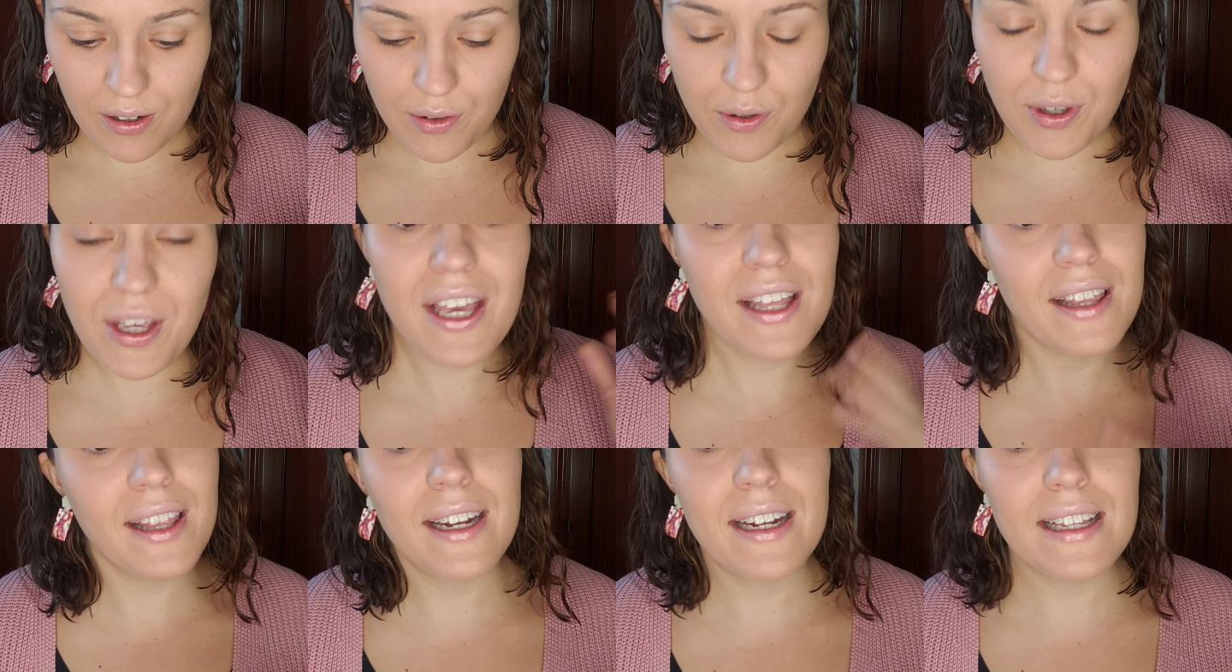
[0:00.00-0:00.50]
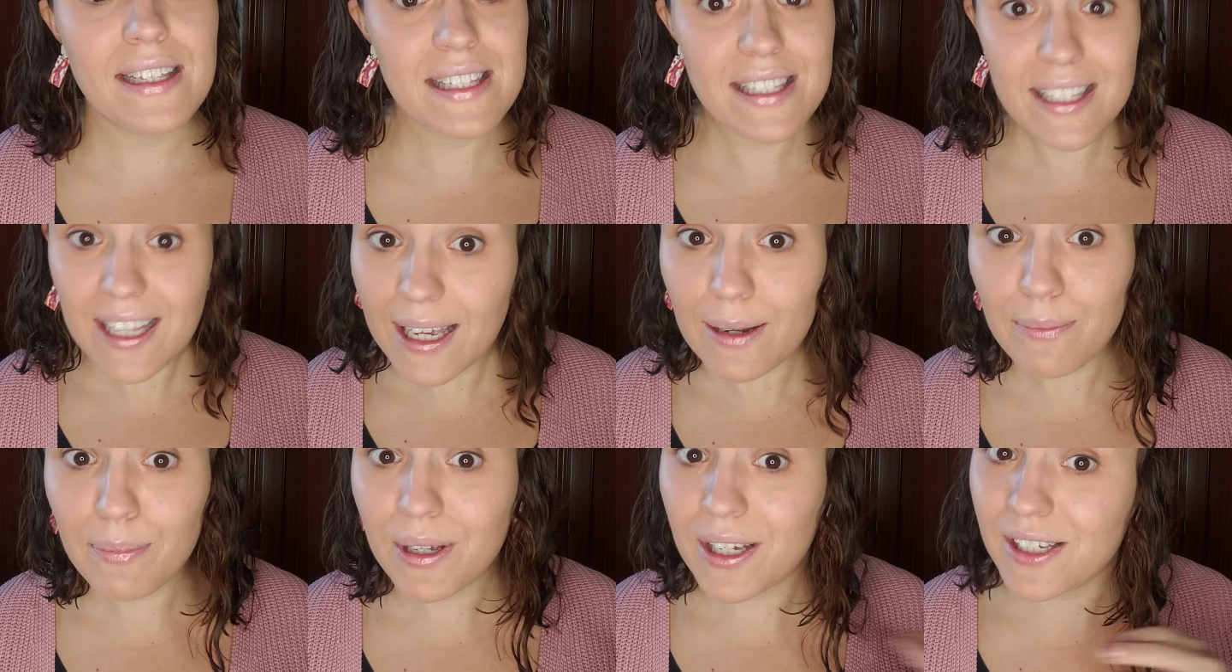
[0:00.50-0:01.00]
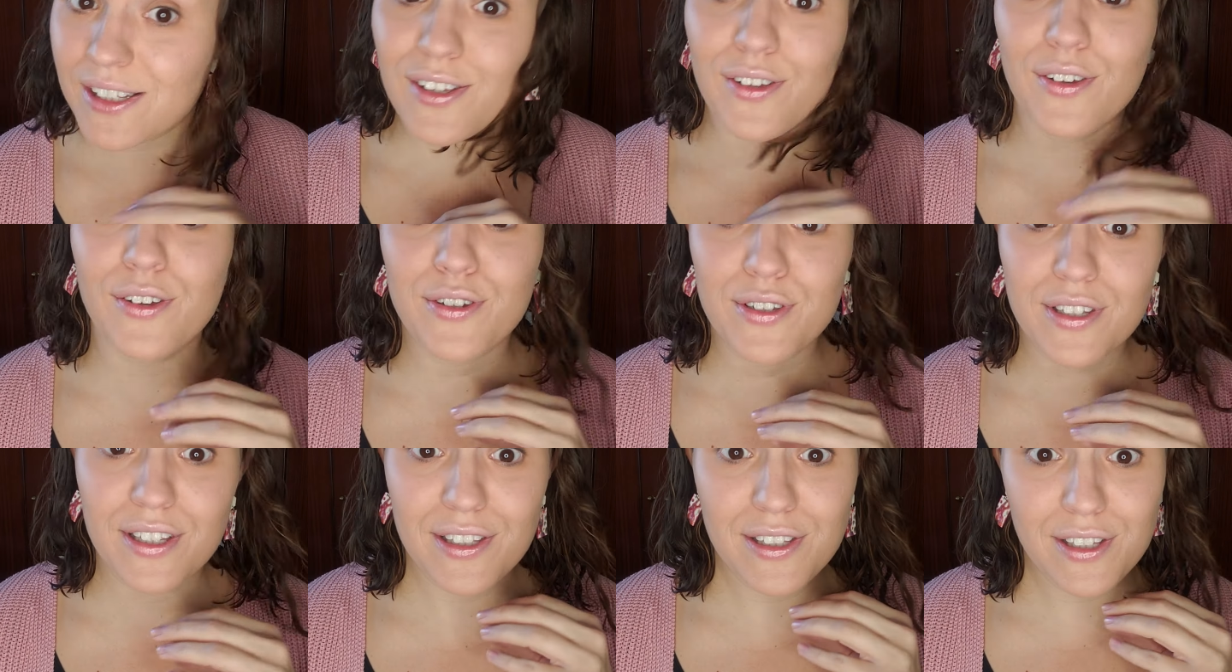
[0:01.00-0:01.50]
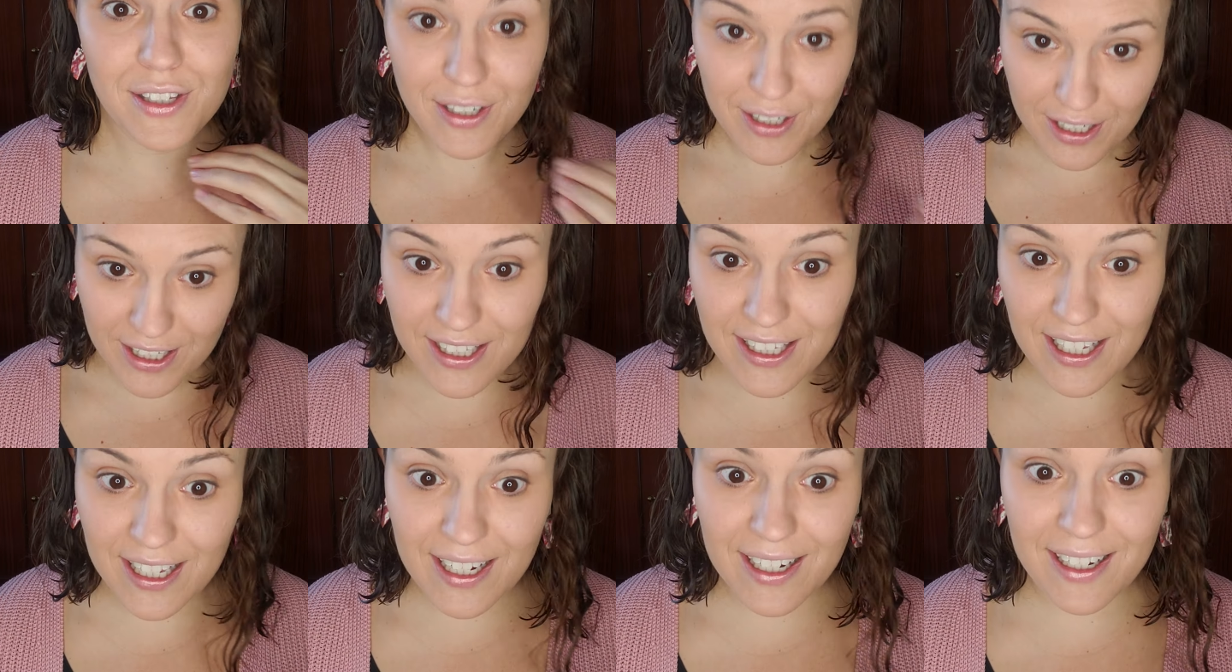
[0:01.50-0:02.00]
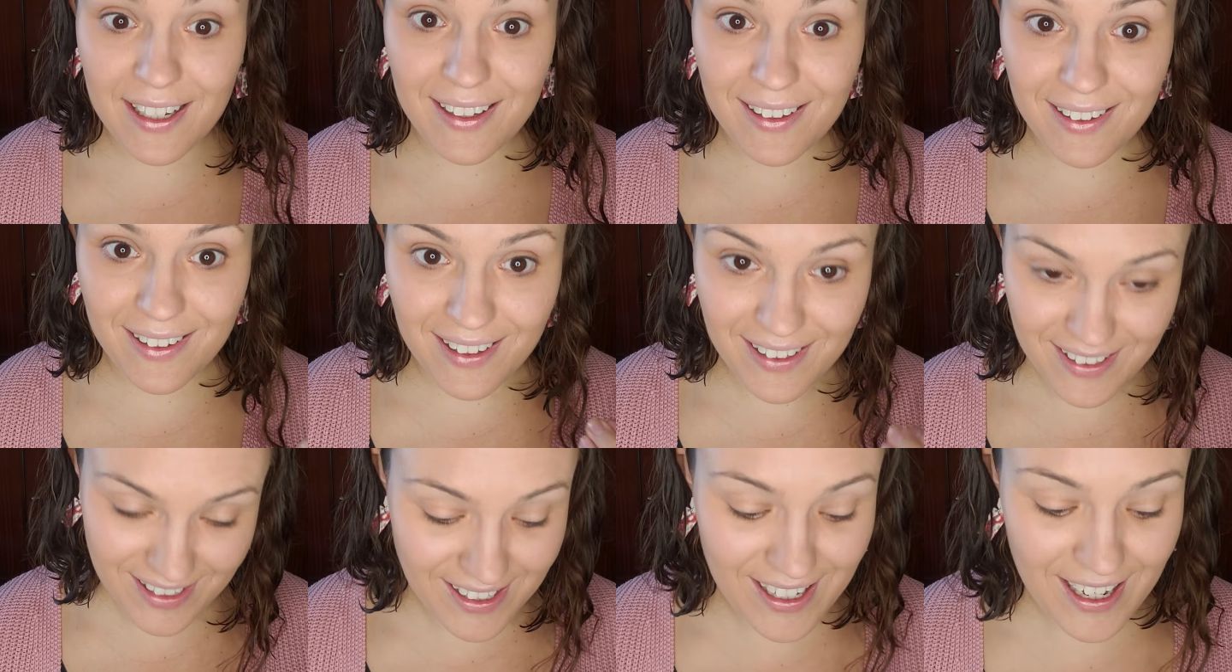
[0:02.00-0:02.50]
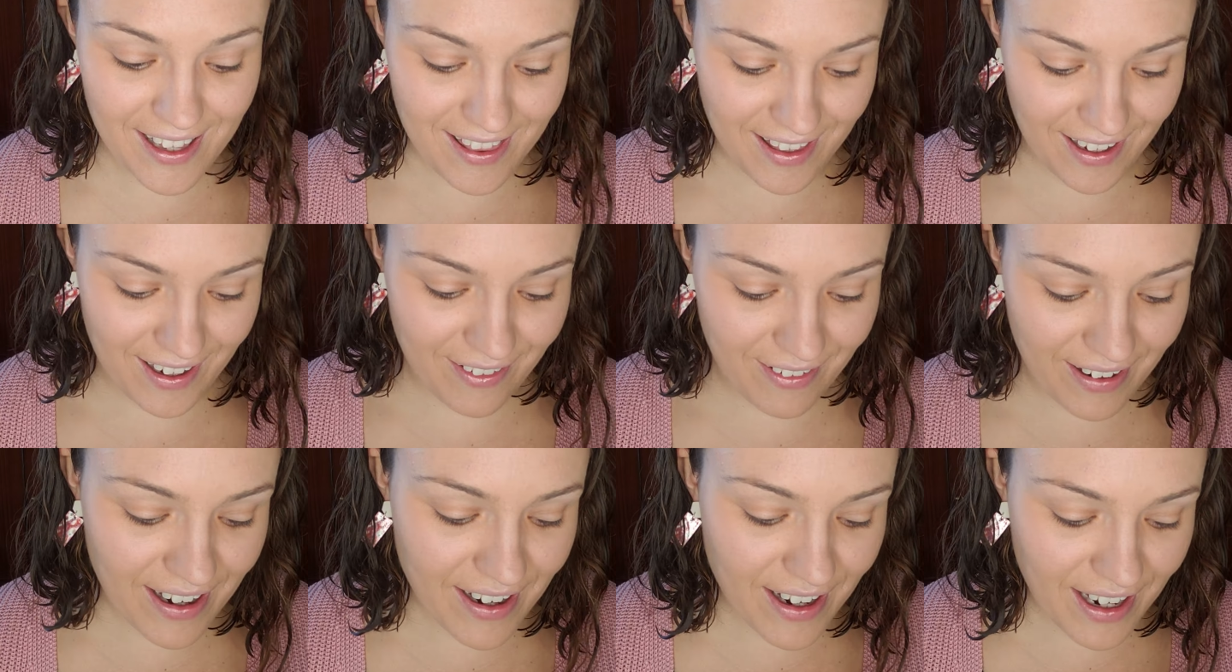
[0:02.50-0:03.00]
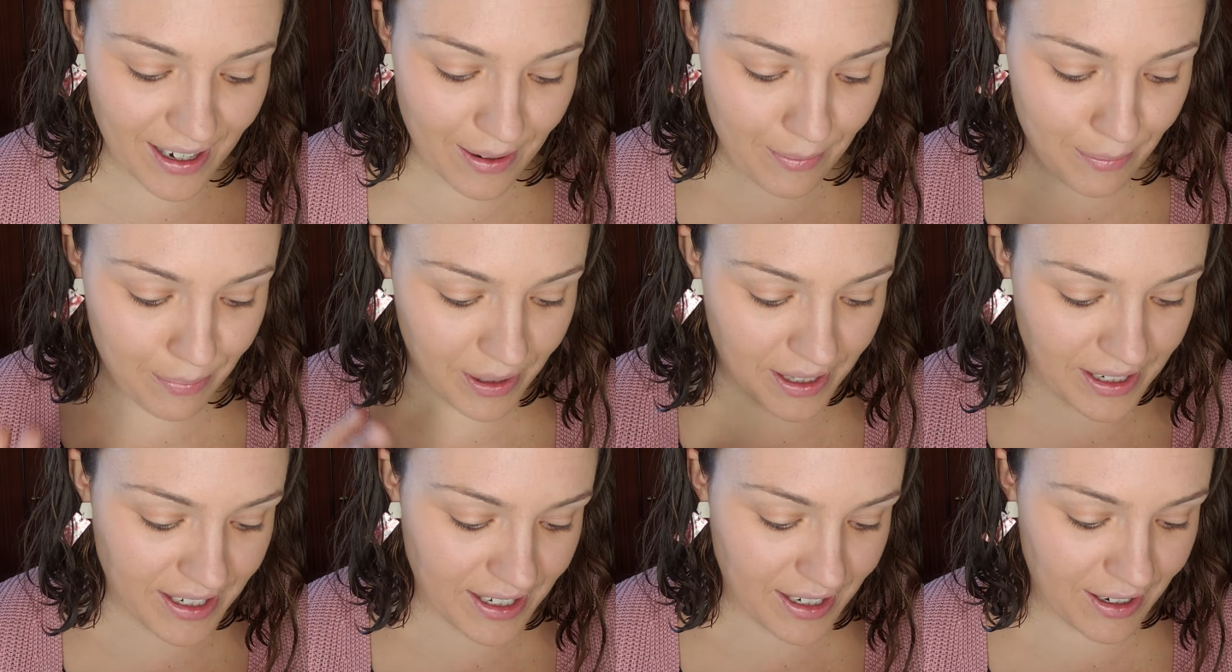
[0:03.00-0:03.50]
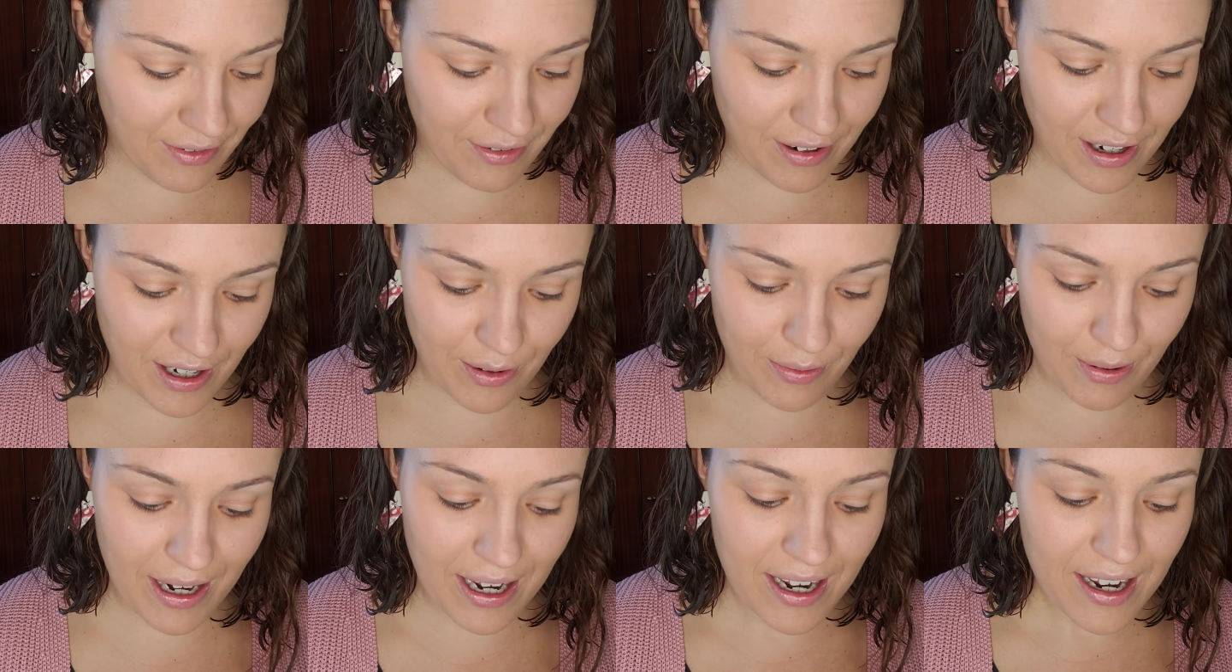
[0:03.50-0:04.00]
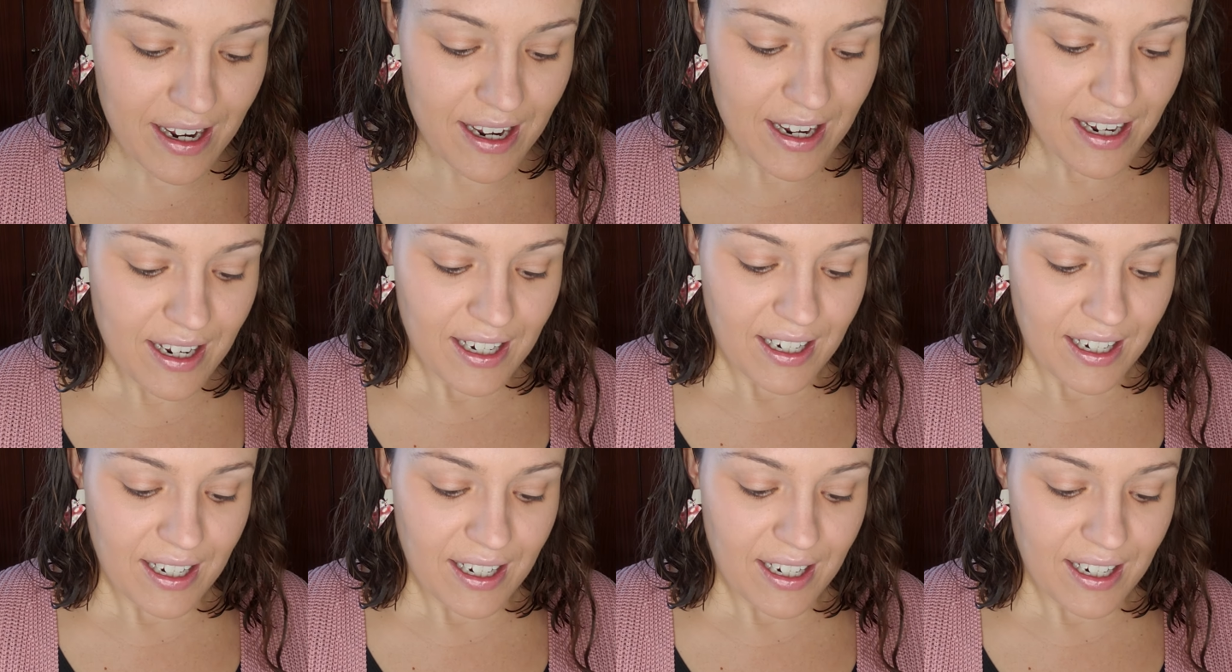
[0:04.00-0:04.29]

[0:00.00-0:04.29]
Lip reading: You can't let it sit because otherwise it's going to sit and stay there, right? You got to blend it out right away.